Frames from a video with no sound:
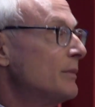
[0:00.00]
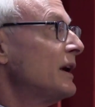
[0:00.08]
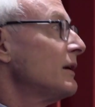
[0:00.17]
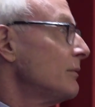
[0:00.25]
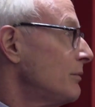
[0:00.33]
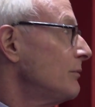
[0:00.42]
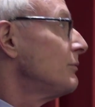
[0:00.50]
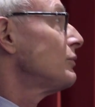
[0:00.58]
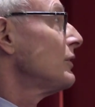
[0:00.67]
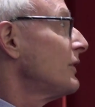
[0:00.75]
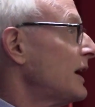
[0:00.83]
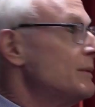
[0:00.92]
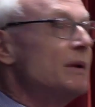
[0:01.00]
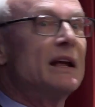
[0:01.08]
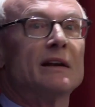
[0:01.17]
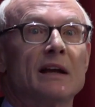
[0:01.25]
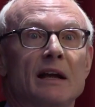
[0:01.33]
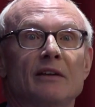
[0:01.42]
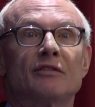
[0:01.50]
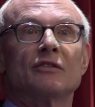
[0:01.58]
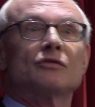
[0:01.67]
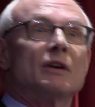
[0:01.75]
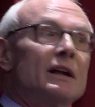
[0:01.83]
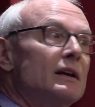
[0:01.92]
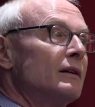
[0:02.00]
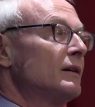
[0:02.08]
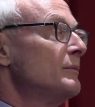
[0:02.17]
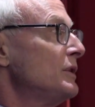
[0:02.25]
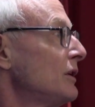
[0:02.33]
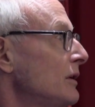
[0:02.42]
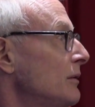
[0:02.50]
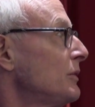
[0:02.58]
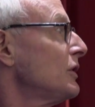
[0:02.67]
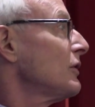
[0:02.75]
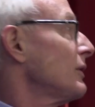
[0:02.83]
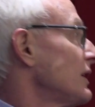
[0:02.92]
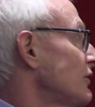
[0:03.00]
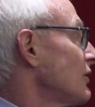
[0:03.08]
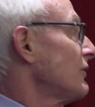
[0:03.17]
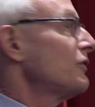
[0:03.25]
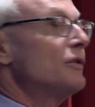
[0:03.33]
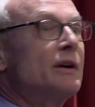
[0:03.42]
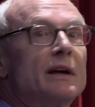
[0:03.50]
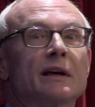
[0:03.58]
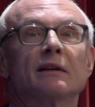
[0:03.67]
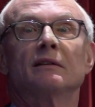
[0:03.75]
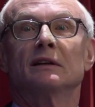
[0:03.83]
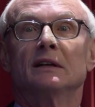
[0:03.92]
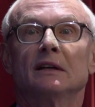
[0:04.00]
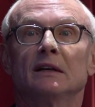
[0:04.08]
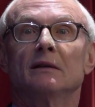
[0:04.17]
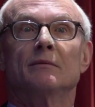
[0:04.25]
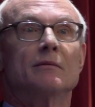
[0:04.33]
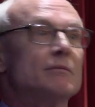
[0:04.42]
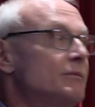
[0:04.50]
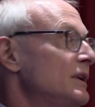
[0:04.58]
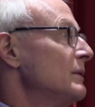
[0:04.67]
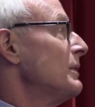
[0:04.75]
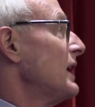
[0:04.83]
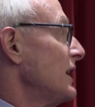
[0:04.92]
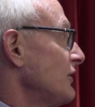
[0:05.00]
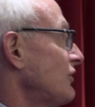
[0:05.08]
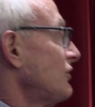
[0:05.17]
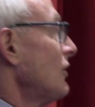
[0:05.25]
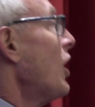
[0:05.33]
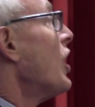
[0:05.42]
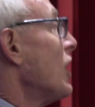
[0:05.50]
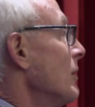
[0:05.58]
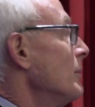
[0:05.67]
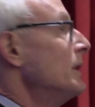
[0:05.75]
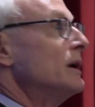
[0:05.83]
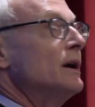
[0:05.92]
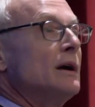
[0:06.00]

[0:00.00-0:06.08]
of provide Band-Aids and try to ameliorate suffering and minimize harm,